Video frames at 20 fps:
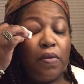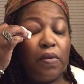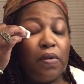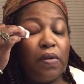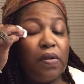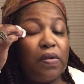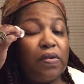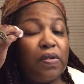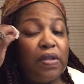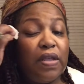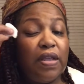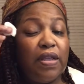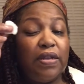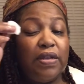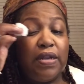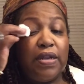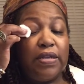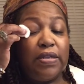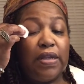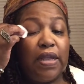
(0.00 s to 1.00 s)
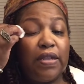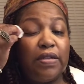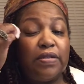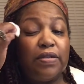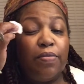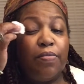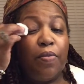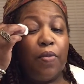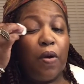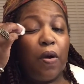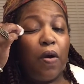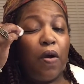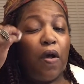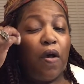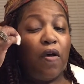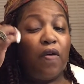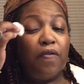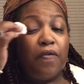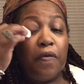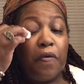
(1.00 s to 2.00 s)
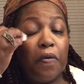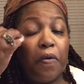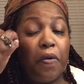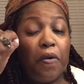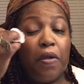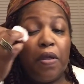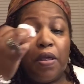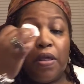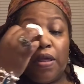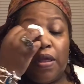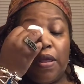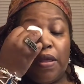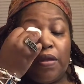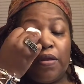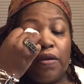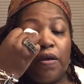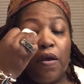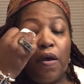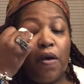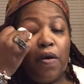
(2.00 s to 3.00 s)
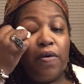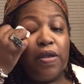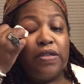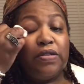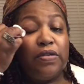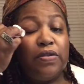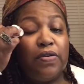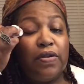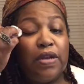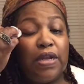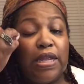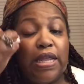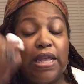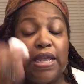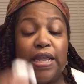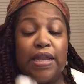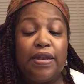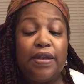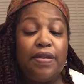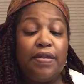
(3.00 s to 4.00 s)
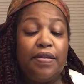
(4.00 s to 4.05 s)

See, it did take some more off. You could always do it again.